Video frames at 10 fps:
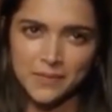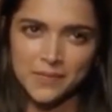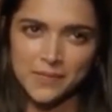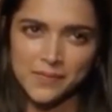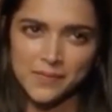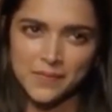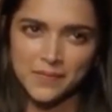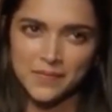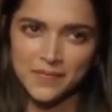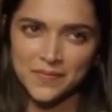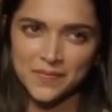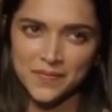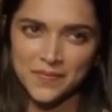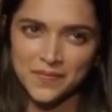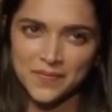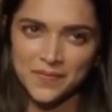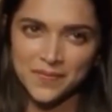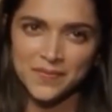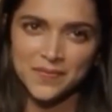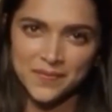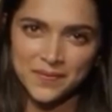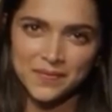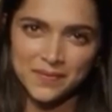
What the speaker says: [no speech]